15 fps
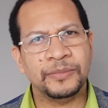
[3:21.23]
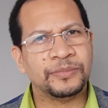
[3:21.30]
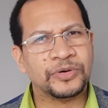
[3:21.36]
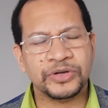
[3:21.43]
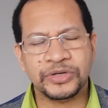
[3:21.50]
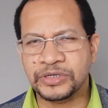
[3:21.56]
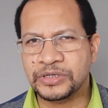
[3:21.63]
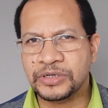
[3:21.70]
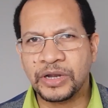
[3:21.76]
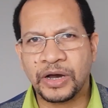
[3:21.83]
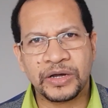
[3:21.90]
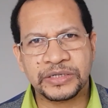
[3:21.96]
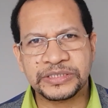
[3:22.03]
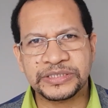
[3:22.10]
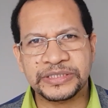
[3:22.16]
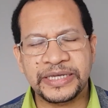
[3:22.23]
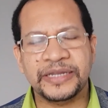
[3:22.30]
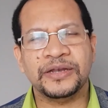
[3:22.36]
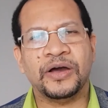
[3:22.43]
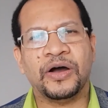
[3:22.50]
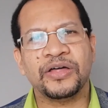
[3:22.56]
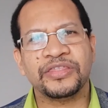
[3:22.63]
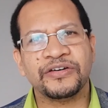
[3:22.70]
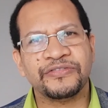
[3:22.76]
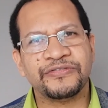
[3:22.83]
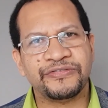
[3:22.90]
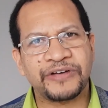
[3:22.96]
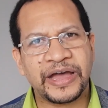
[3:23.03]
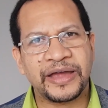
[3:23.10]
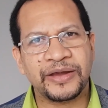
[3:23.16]
but not in other
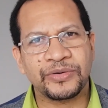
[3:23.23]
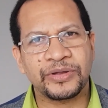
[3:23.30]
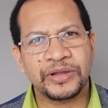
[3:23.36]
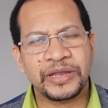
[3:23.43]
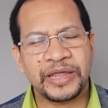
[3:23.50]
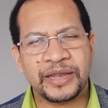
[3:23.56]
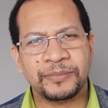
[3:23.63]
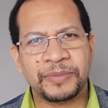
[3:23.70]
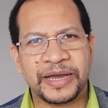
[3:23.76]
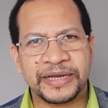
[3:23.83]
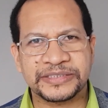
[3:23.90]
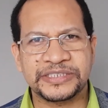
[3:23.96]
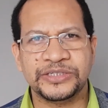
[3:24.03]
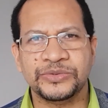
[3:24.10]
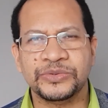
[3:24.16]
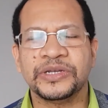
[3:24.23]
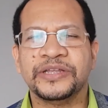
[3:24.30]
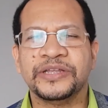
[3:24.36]
viral and bacterial